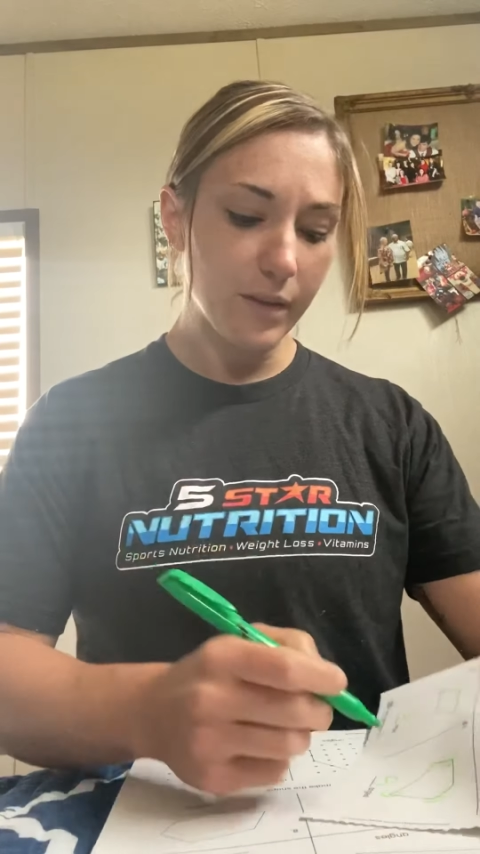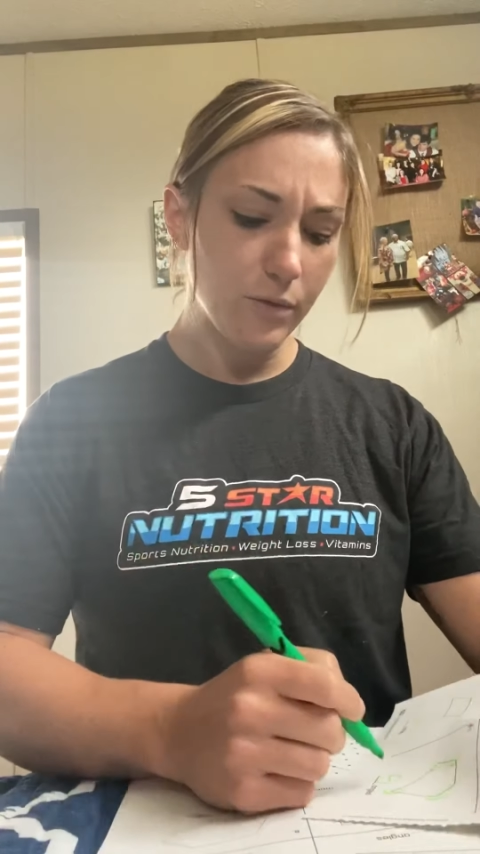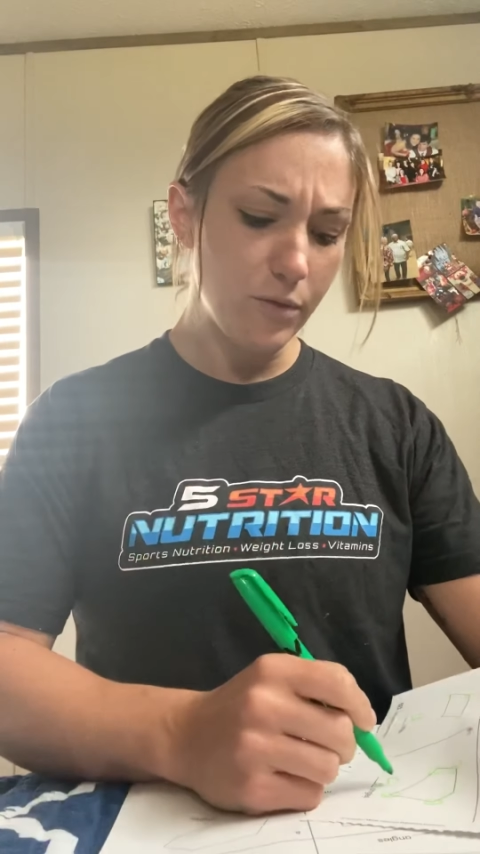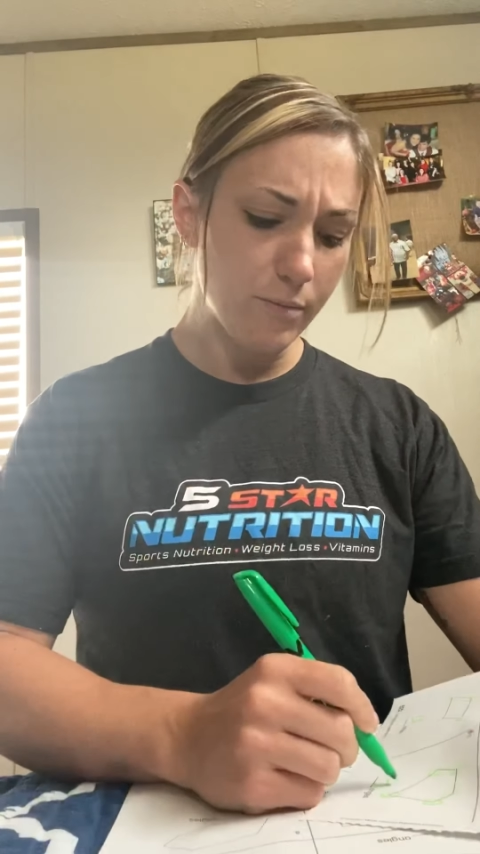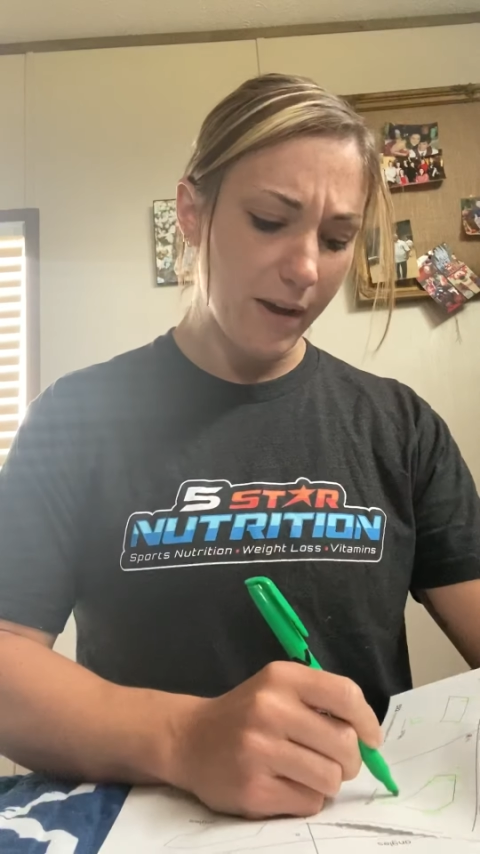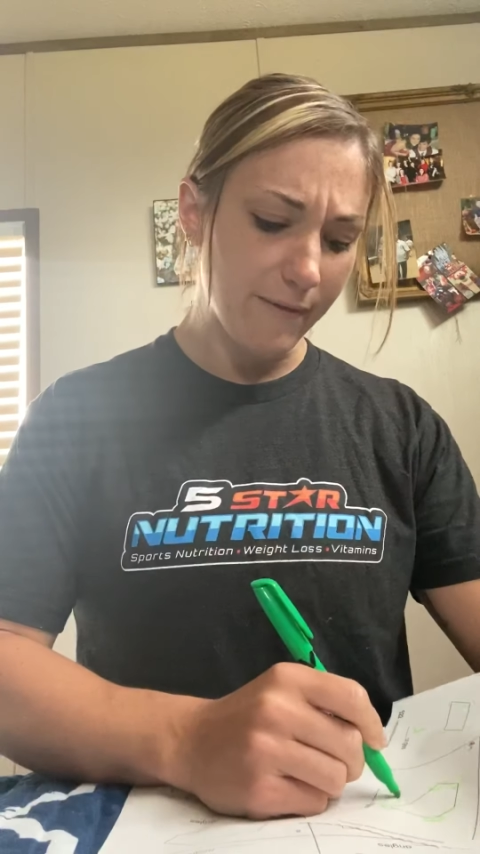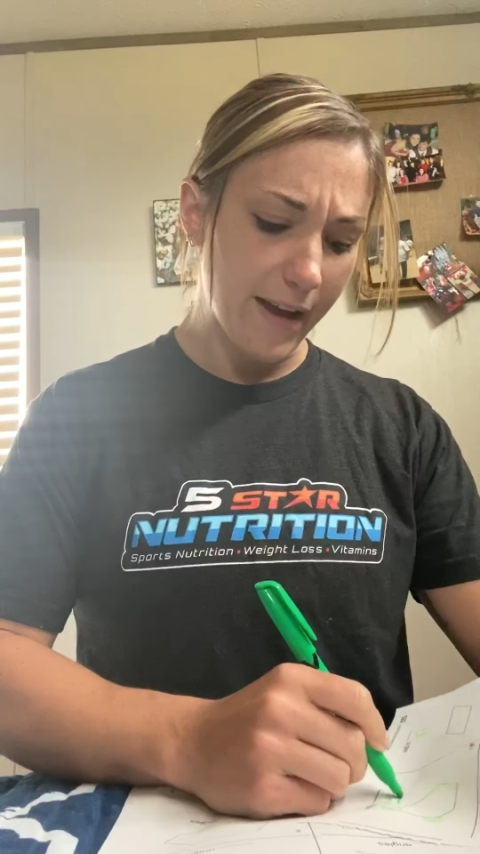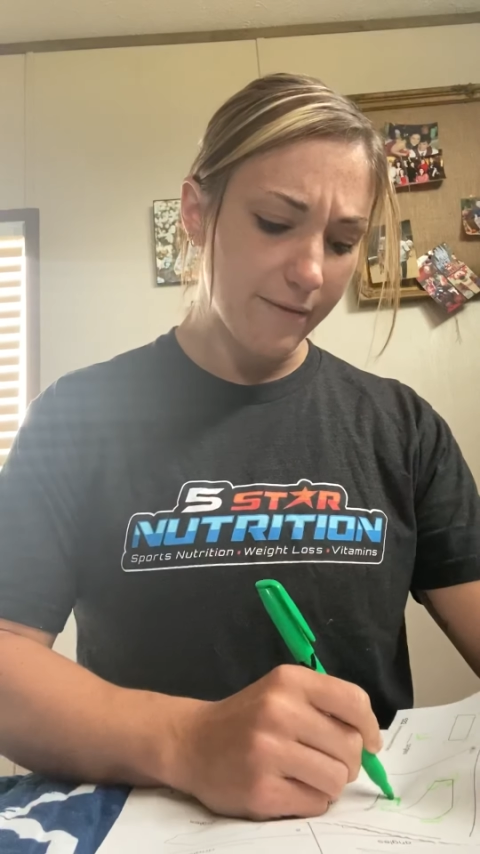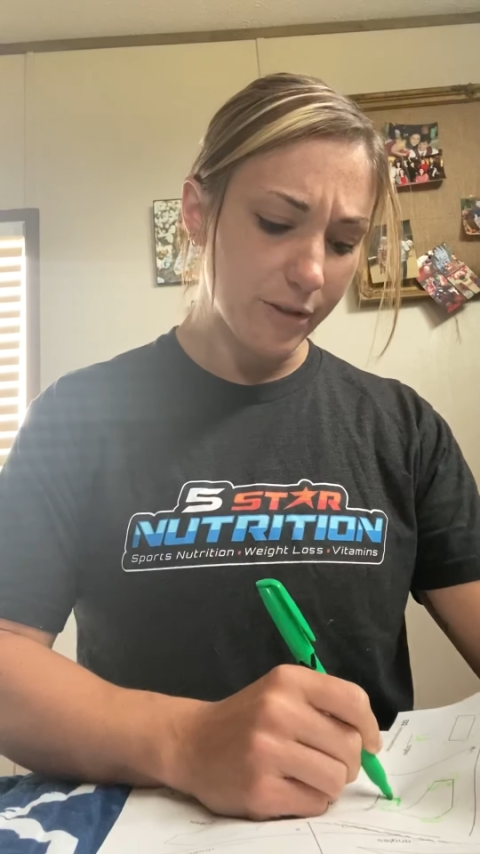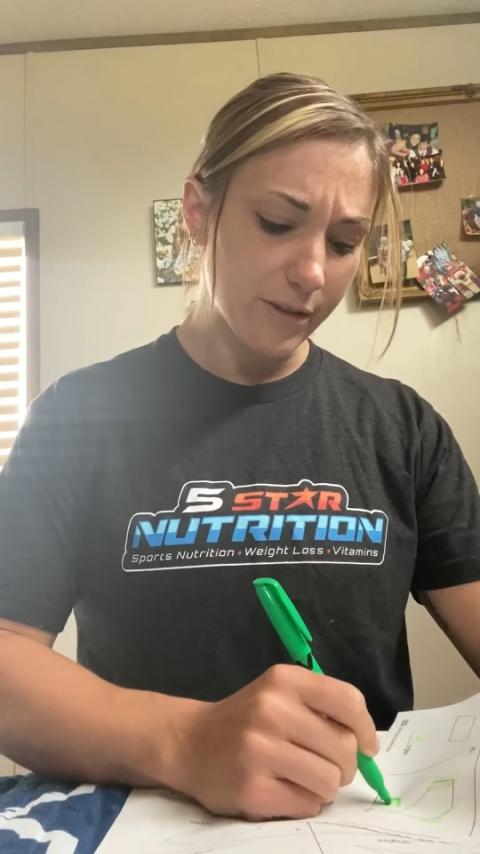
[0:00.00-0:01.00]
Ooh, my
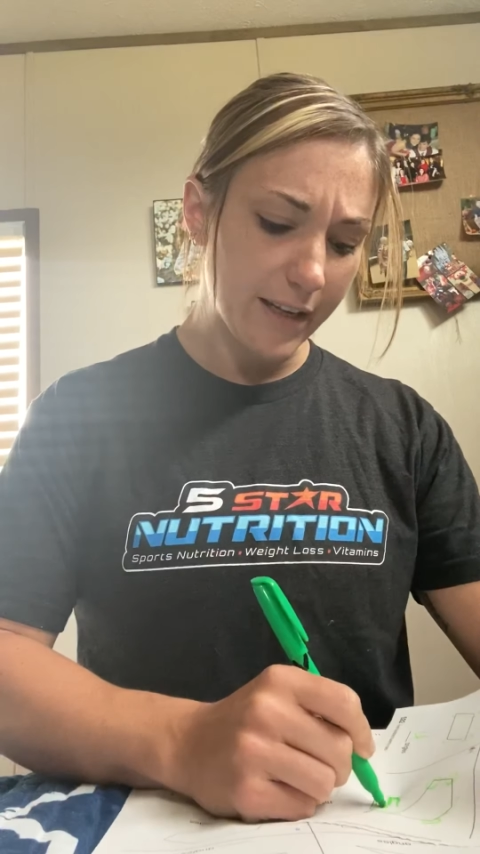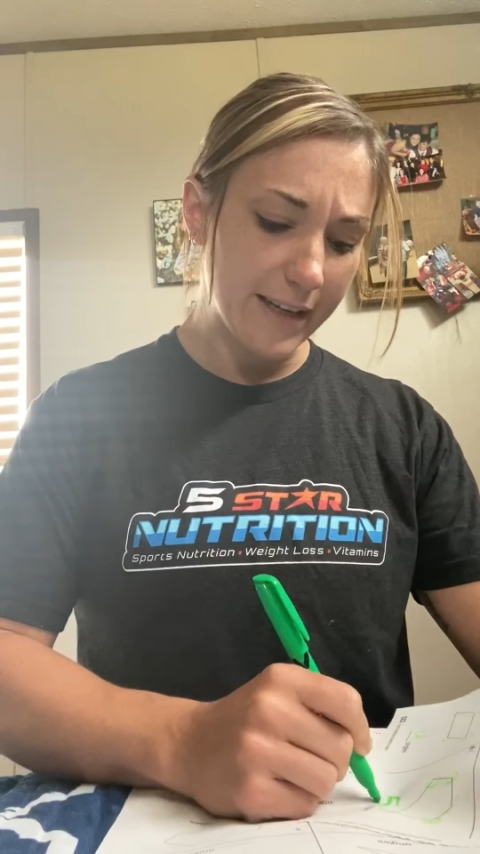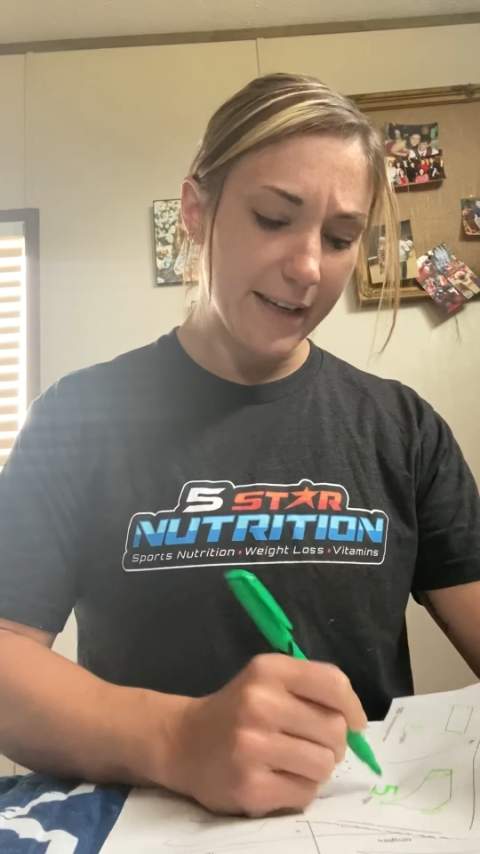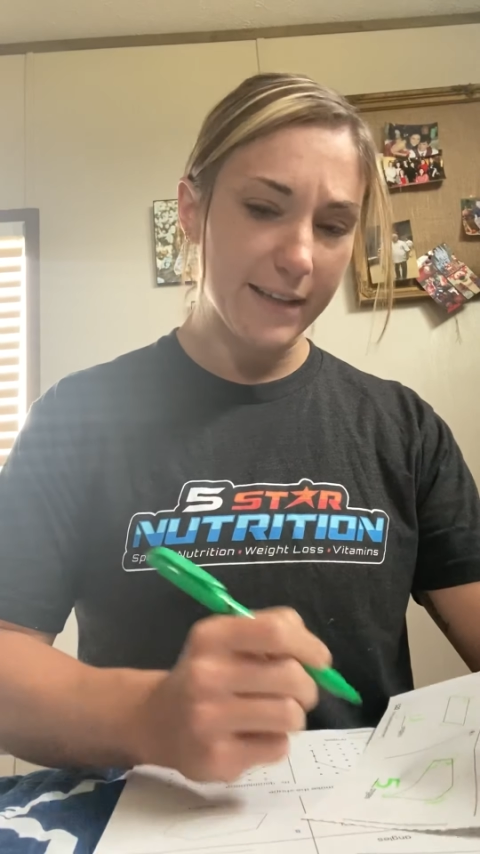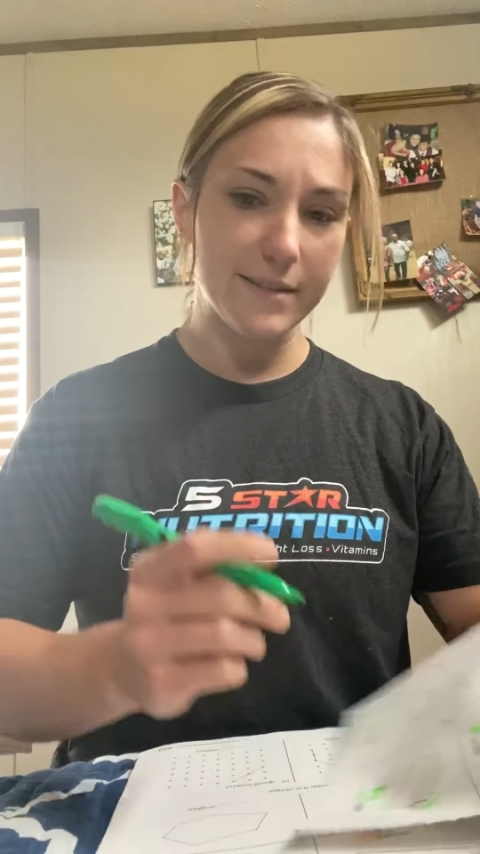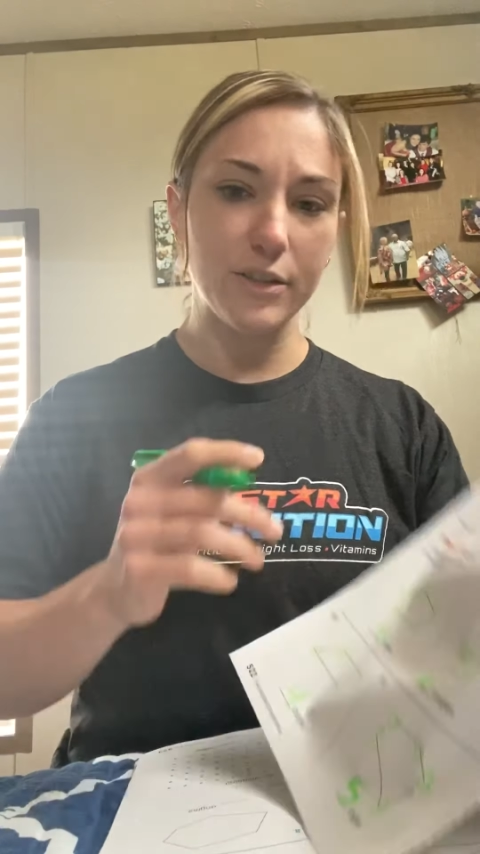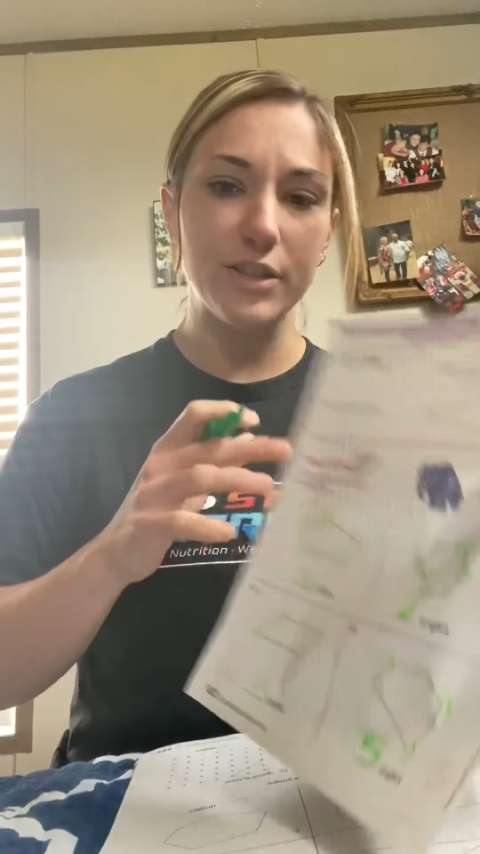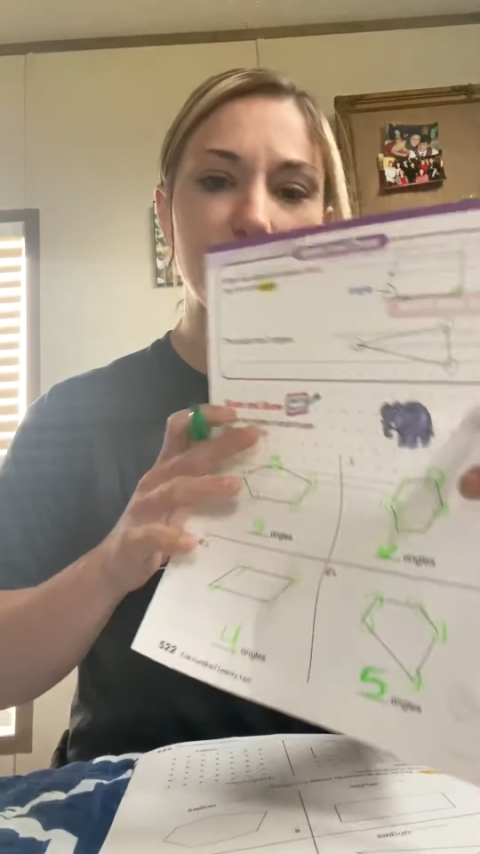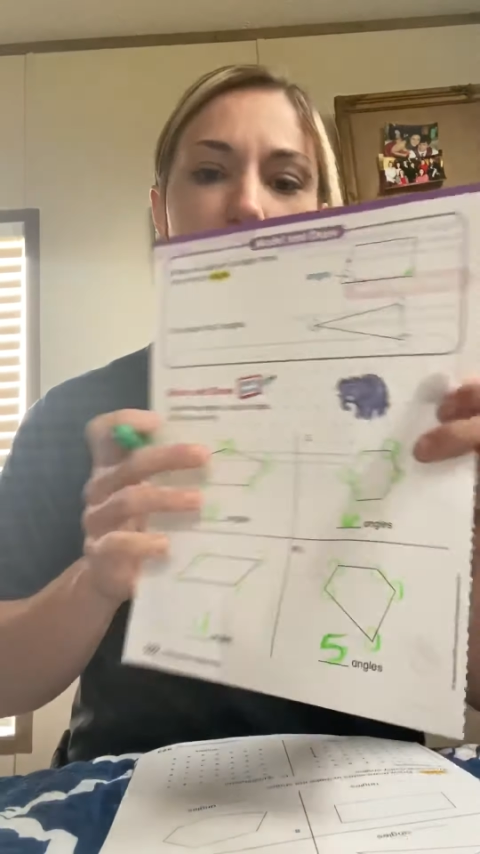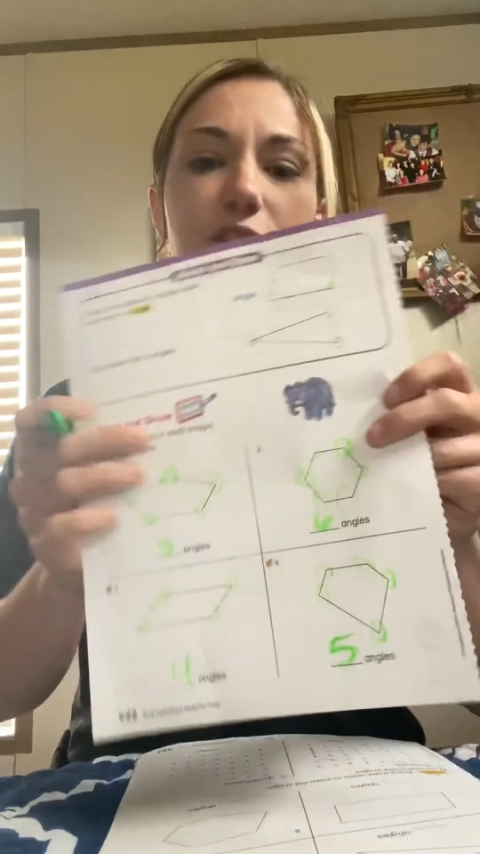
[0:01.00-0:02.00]
5 looks like an S,
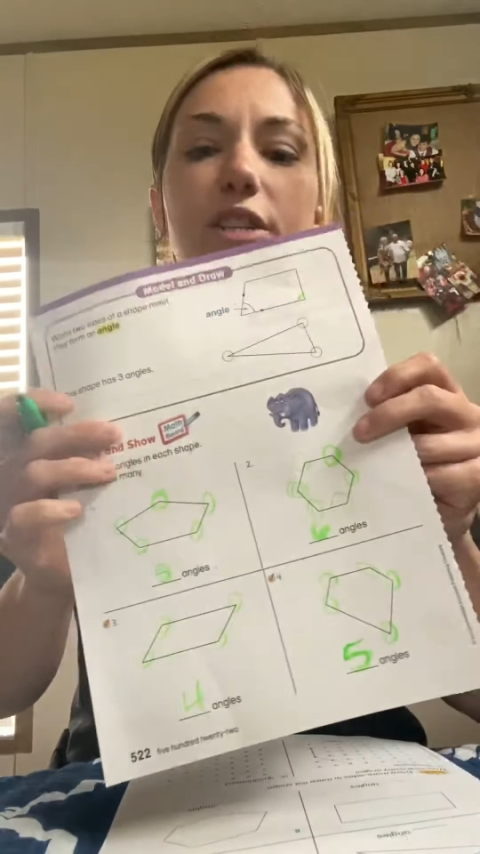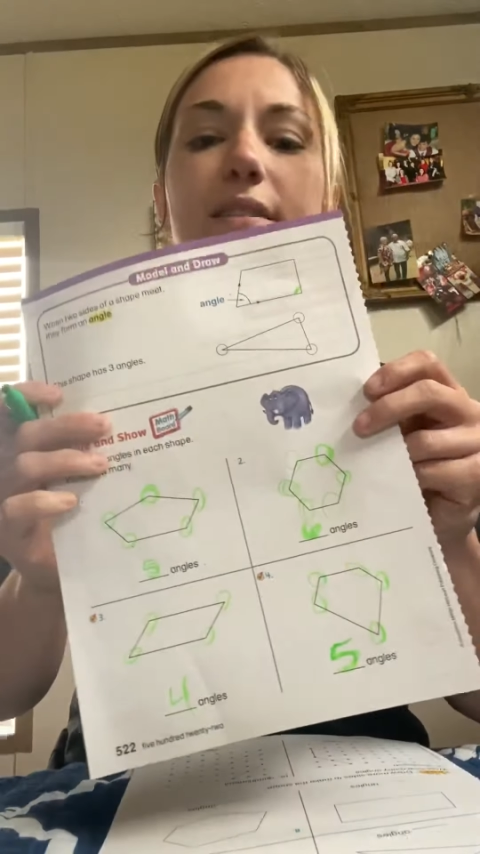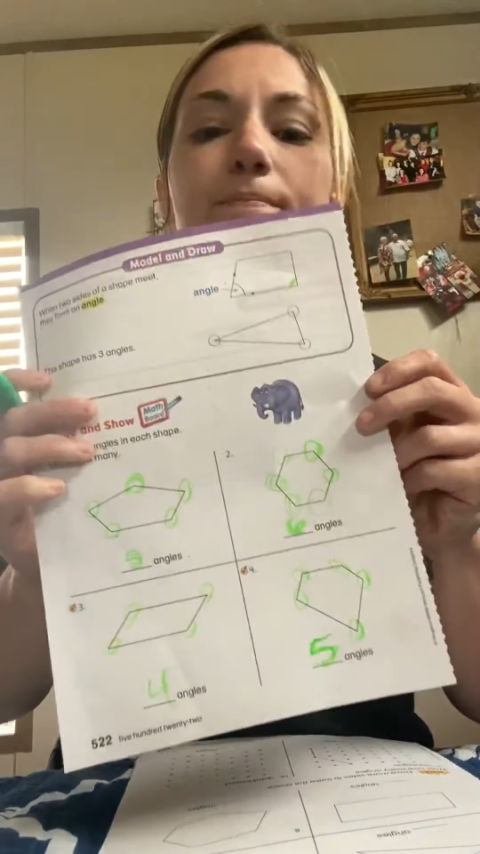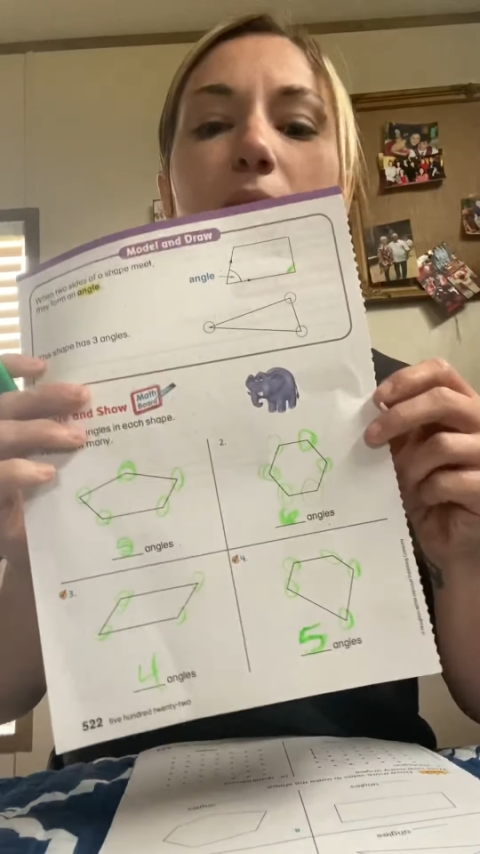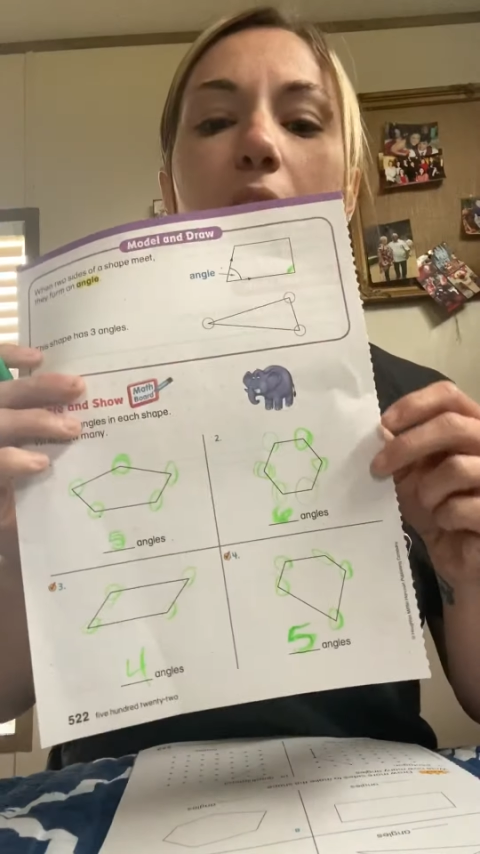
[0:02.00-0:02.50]
goodness gracious.